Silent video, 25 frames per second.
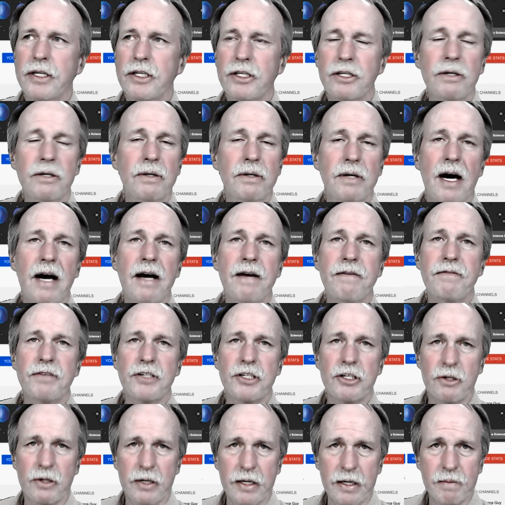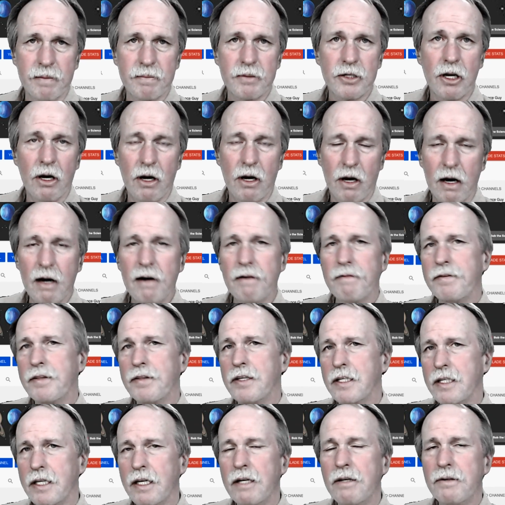do live streams off the
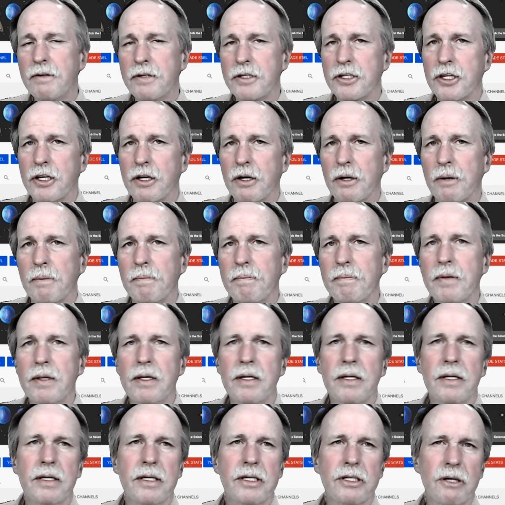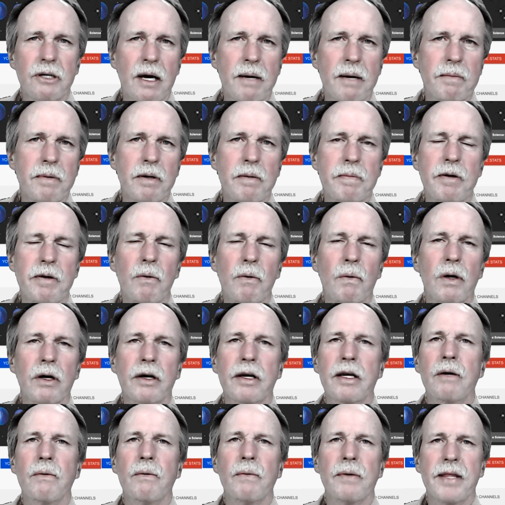telescope. So I'm going to be
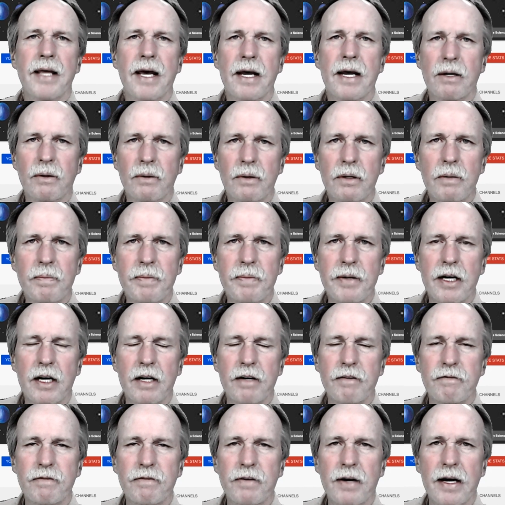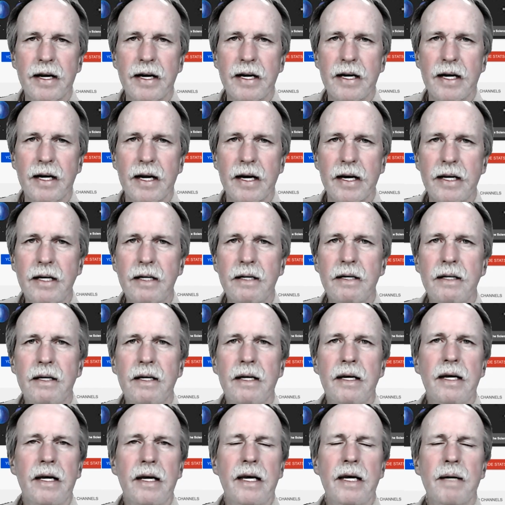working with that a little bit on Friday night
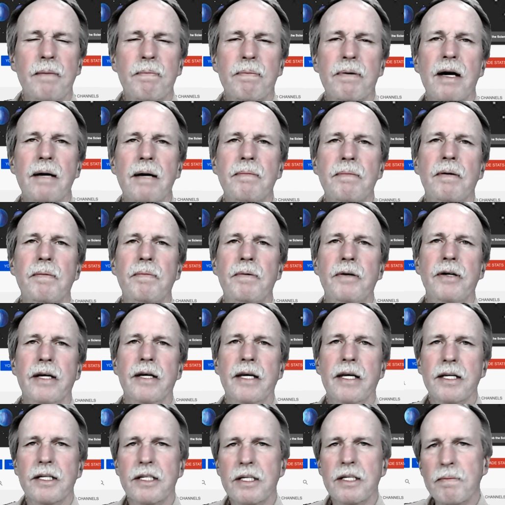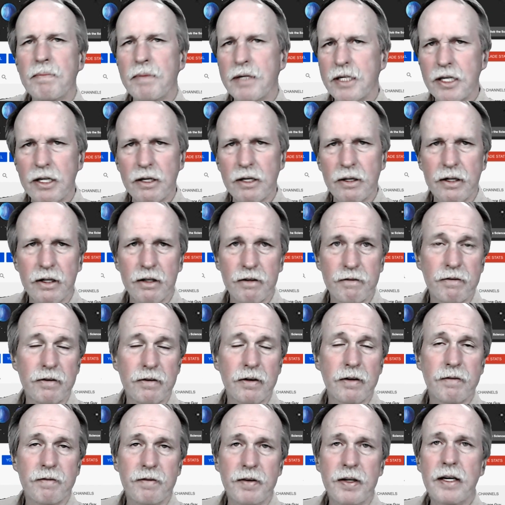and probably get some material
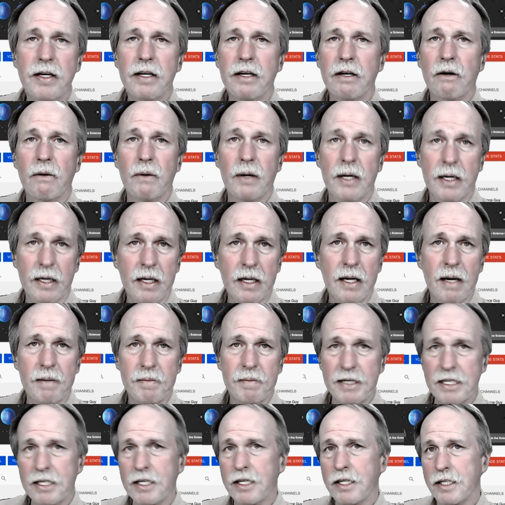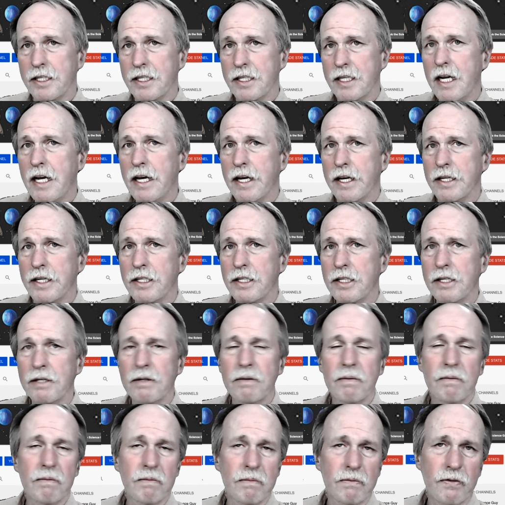for a video on Common Sense Science
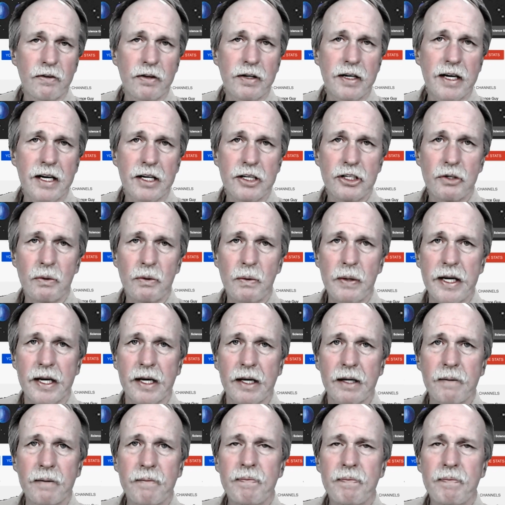for next week.